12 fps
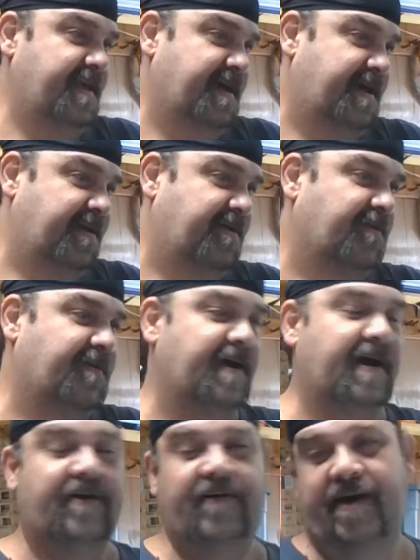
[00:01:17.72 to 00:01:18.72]
Got it going
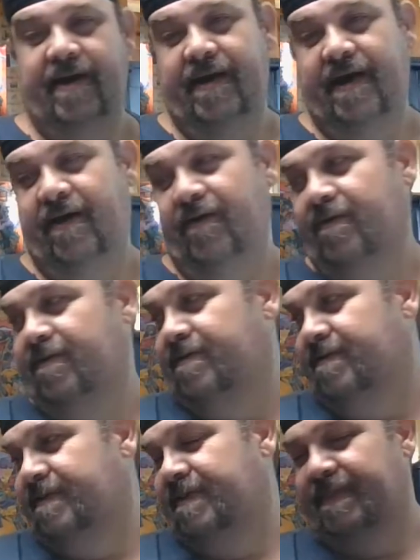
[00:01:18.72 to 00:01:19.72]
on right now.
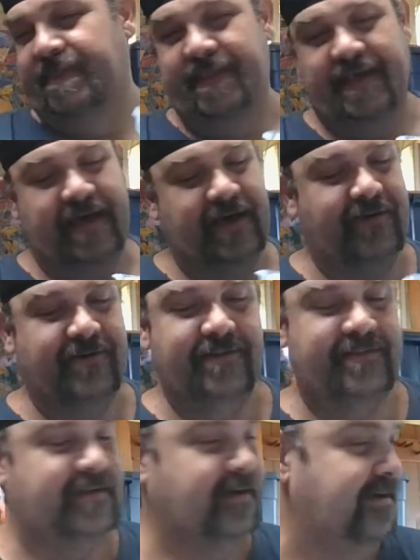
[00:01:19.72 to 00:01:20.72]
I
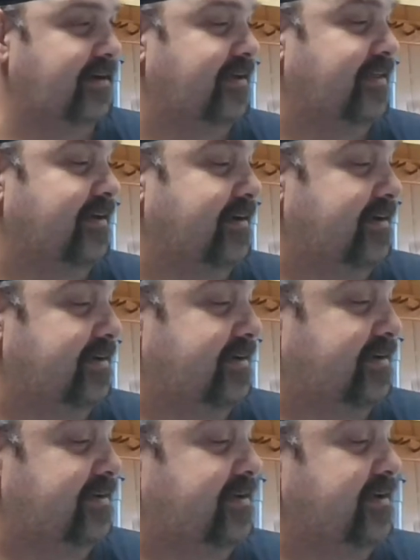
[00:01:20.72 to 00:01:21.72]
couldn't tell you
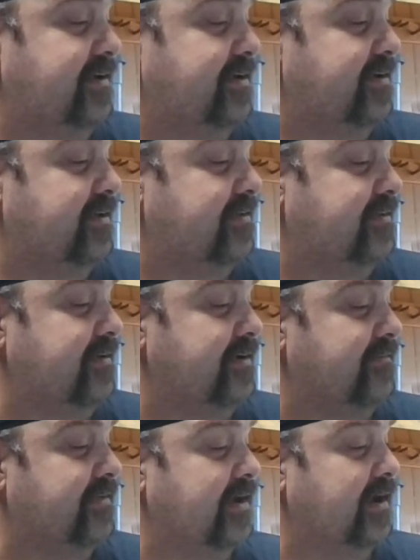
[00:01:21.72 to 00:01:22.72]
see
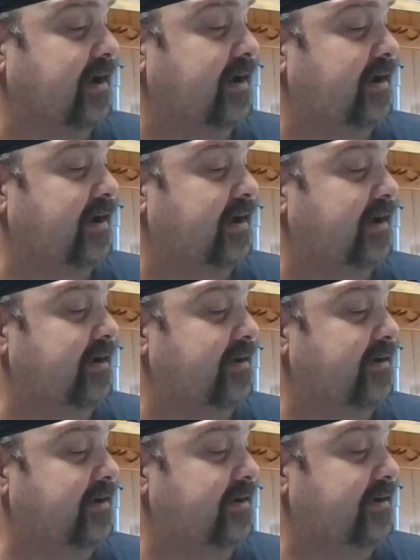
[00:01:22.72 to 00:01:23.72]
if they got it on here.